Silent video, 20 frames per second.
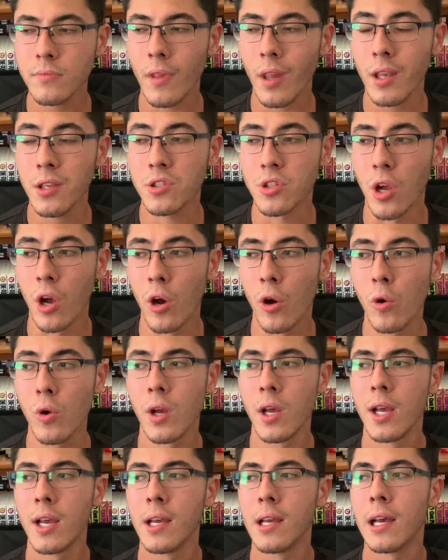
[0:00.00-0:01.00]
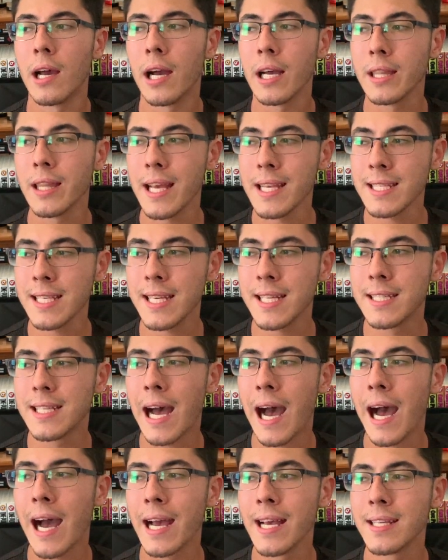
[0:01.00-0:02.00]
So, unless he
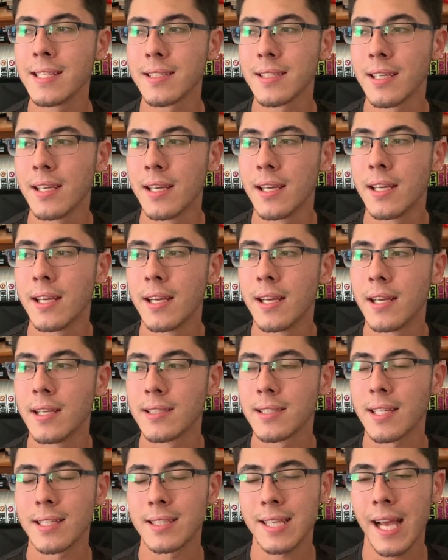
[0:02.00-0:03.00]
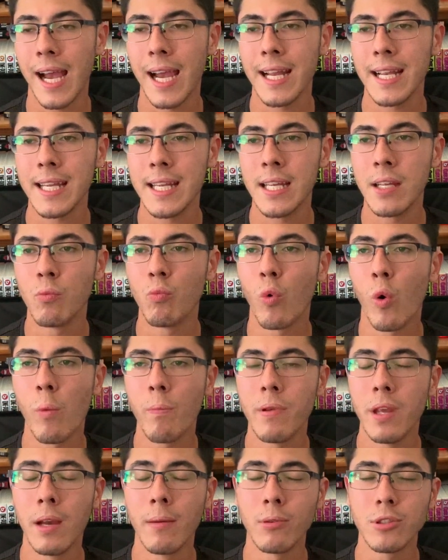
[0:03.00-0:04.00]
dies, society won't
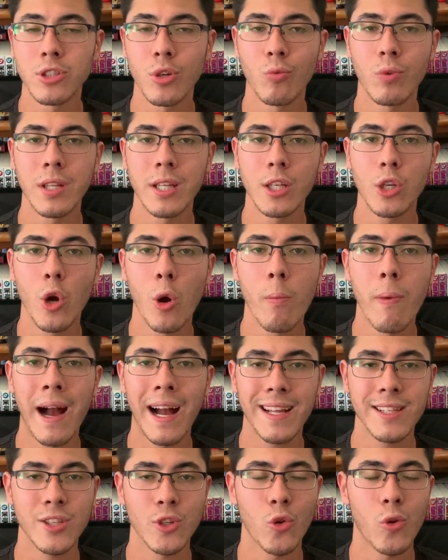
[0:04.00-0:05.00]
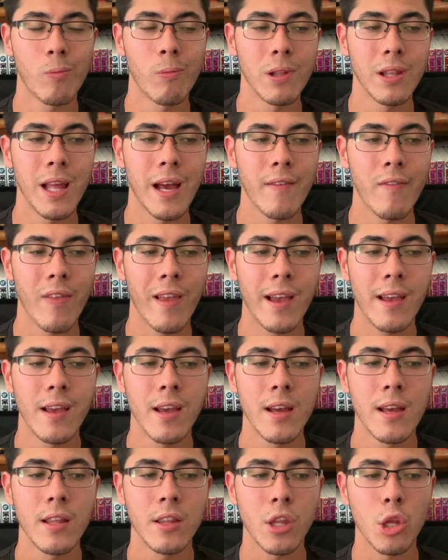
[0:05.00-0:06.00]
be able to really go back to normal life. Like,
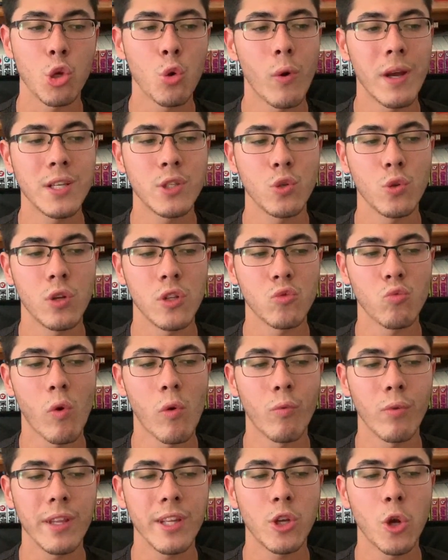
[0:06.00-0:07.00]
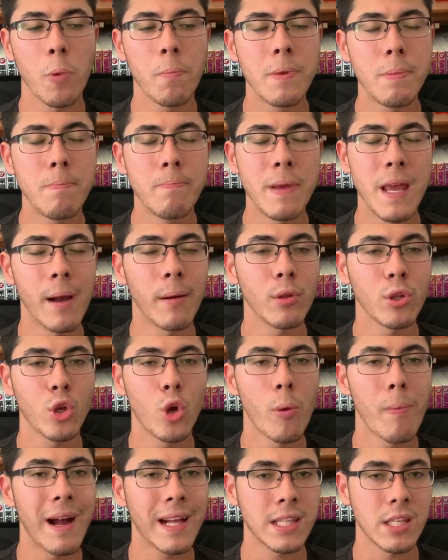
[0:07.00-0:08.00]
the UA students won't really be able to
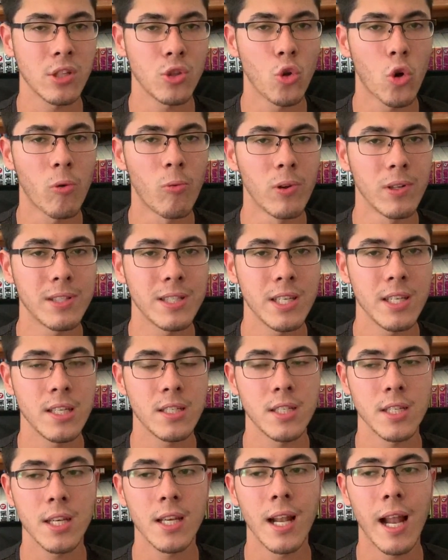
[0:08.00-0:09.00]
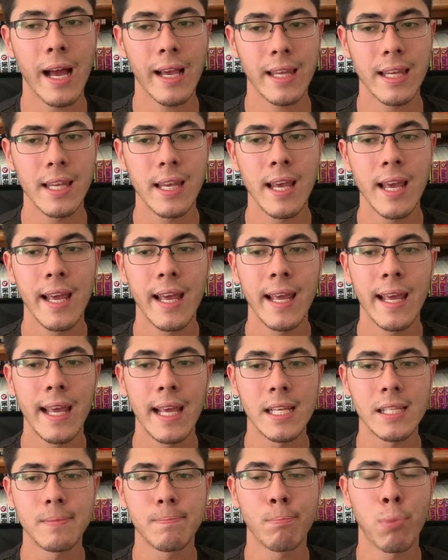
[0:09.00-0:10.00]
go back to normal until Shigaraki
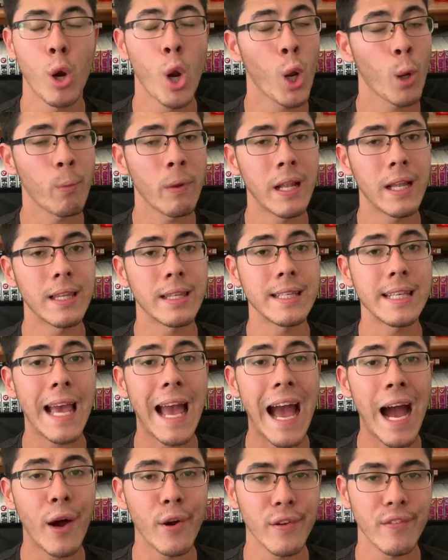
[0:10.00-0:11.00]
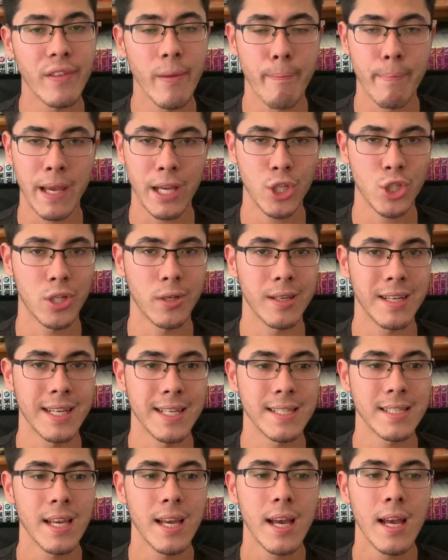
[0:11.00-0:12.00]
is permanently out of the picture,
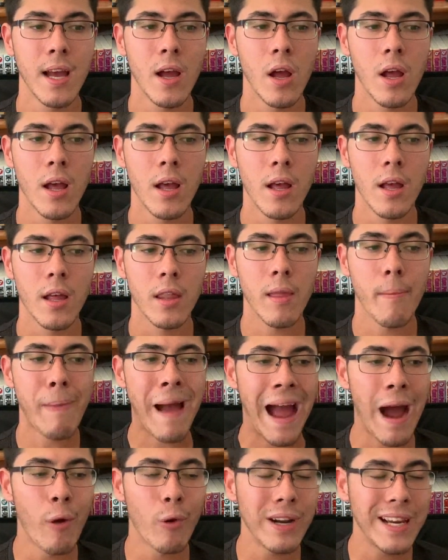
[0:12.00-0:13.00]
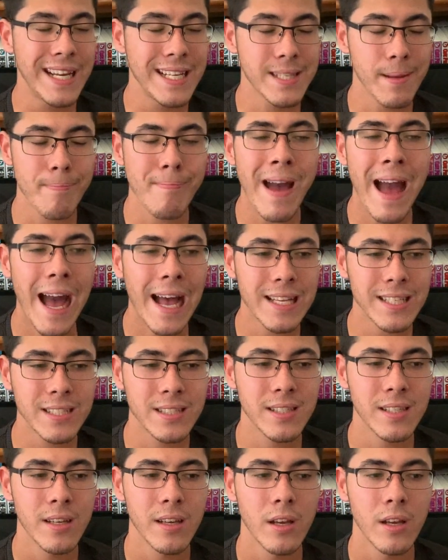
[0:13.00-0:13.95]
because the power he's amassed,